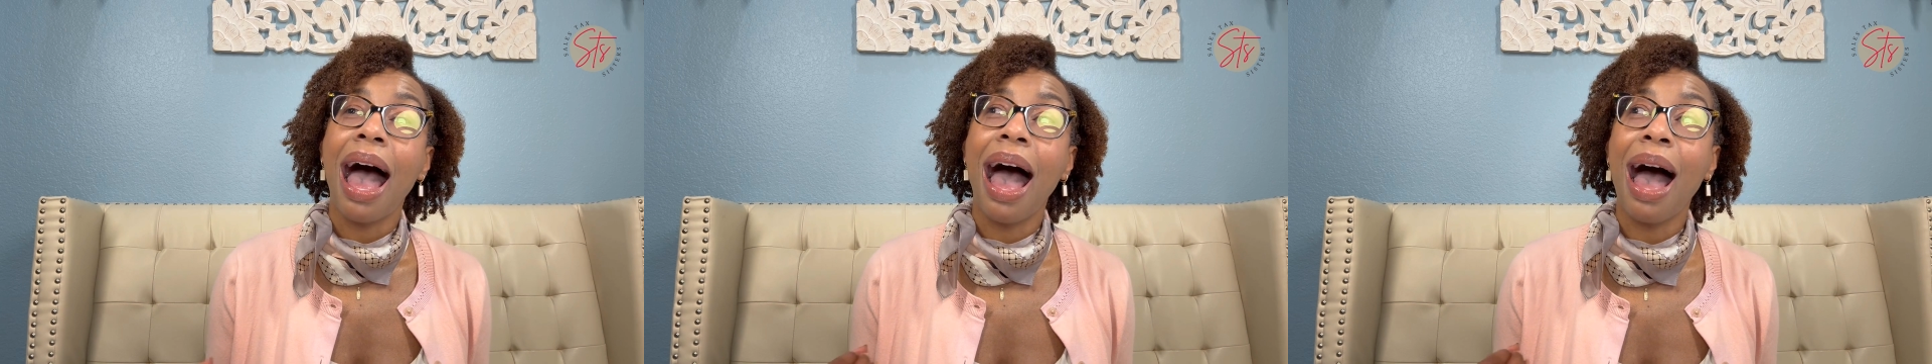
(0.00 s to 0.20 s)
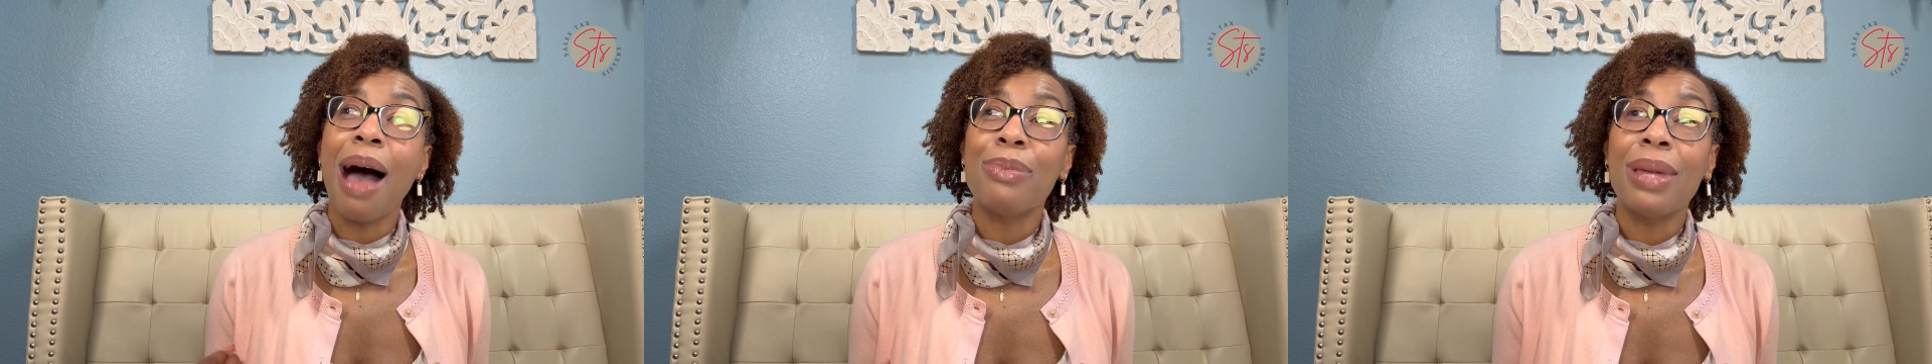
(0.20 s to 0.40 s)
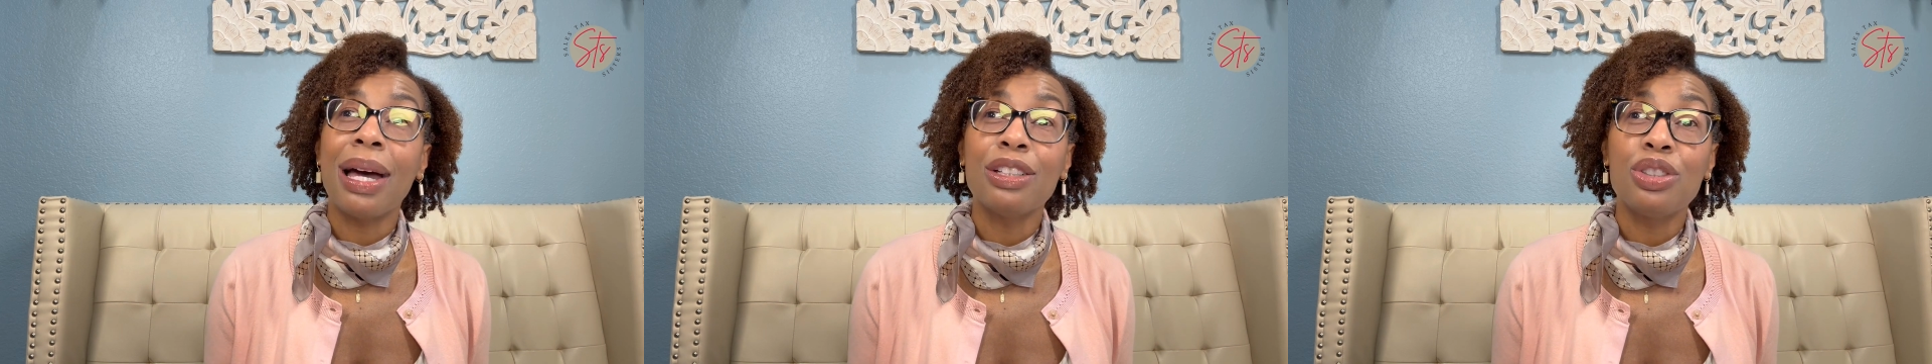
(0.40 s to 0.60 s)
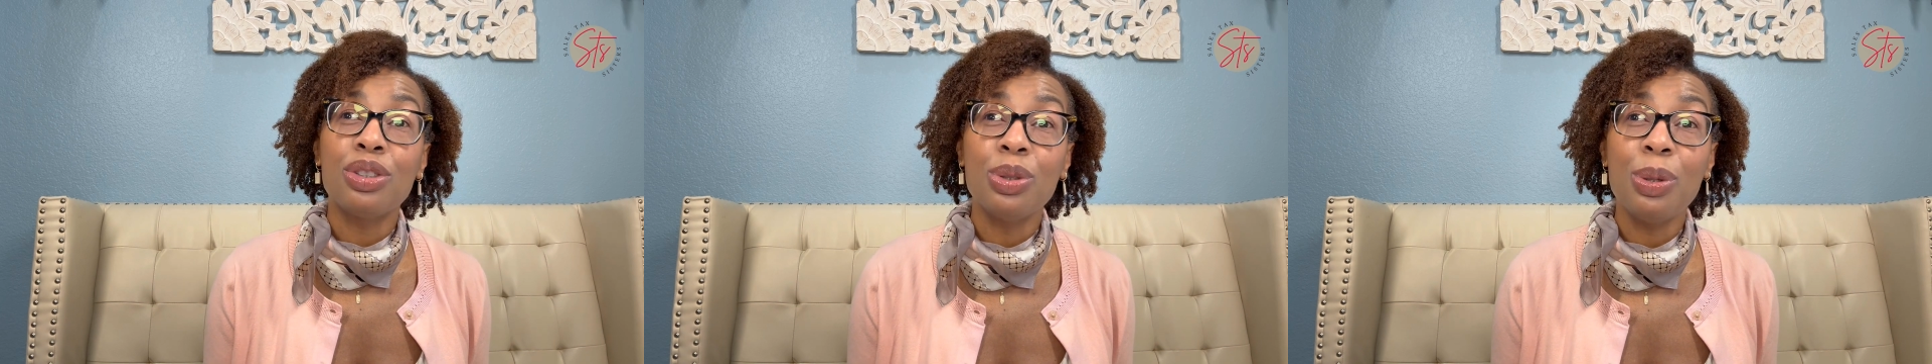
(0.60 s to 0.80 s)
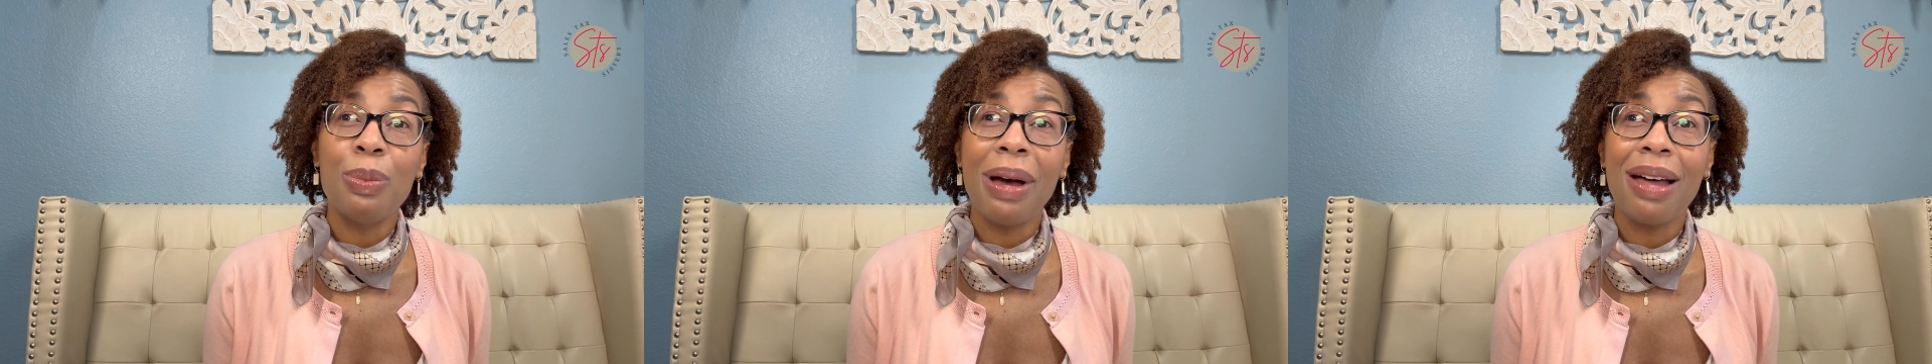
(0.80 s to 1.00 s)
I'm not
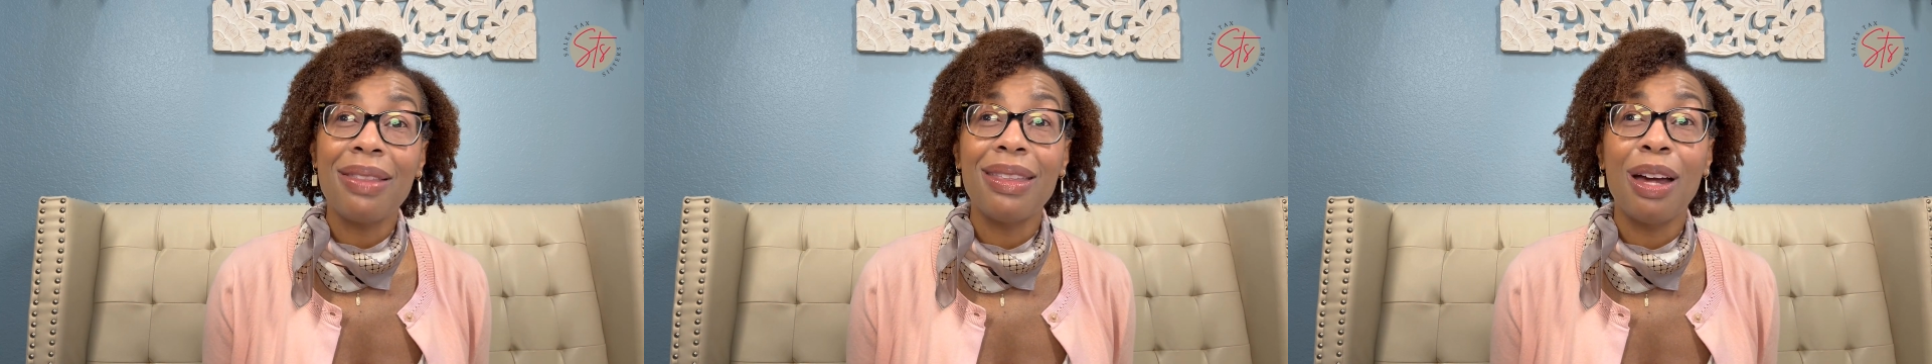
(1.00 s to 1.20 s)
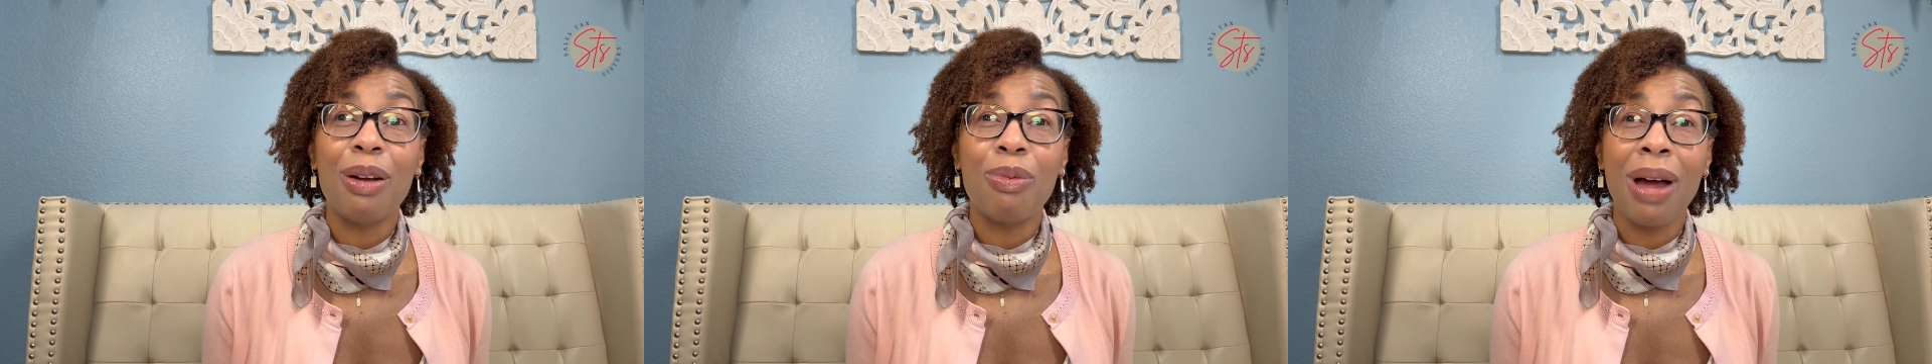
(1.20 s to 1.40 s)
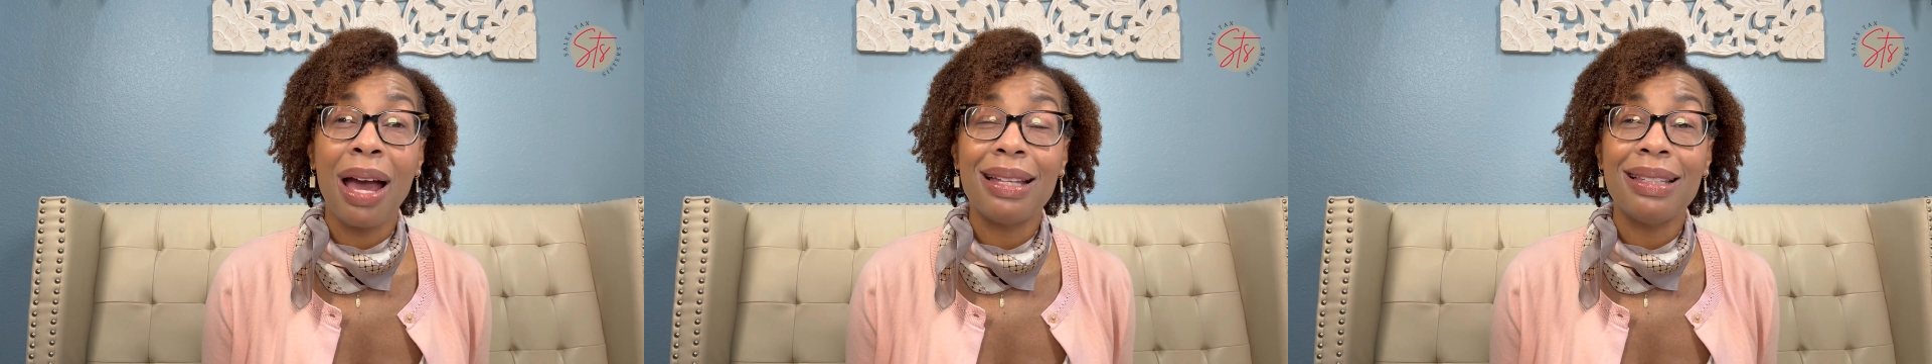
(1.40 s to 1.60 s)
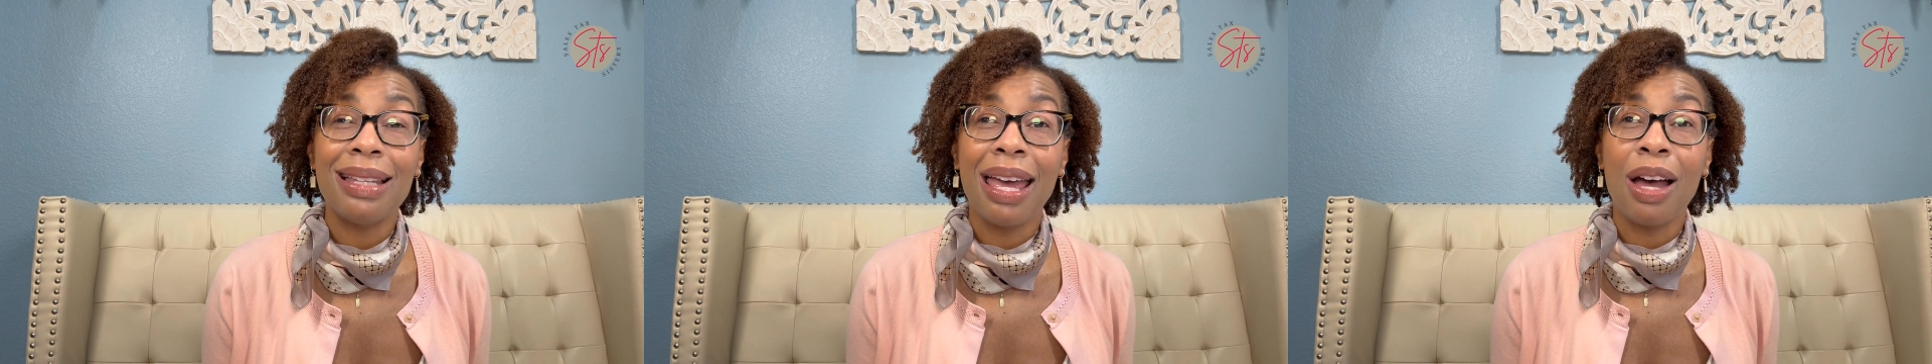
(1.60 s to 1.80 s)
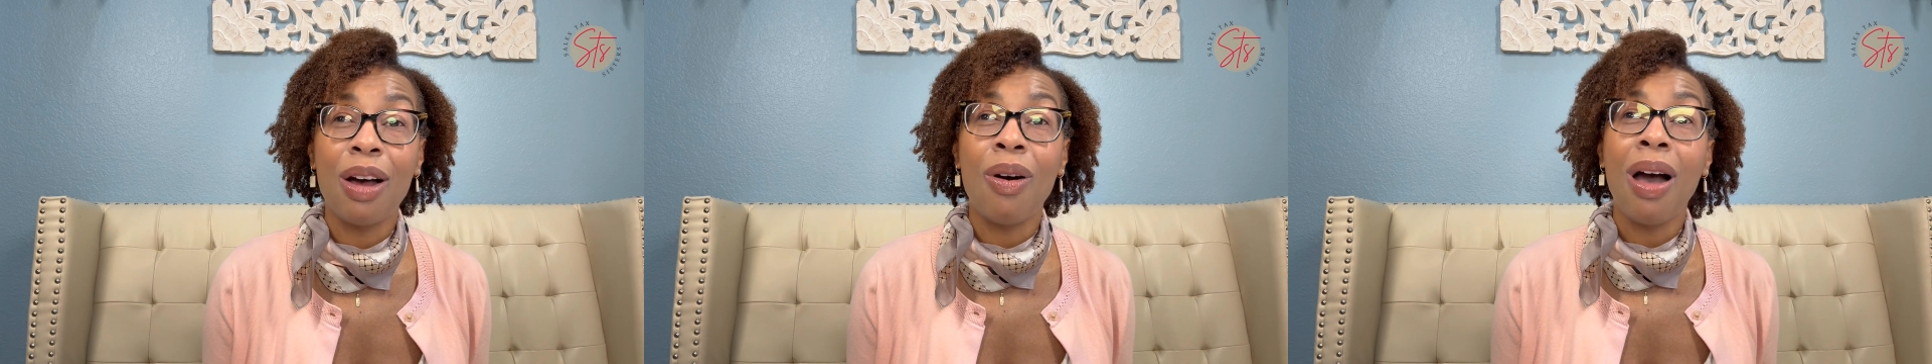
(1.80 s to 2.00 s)
sure about that right
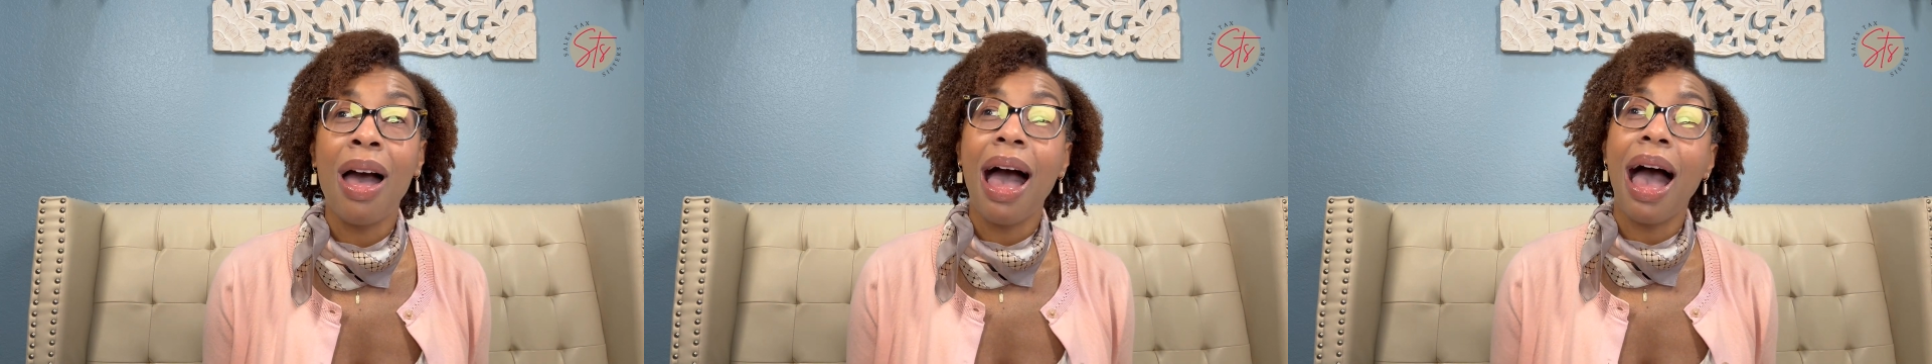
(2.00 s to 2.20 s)
now.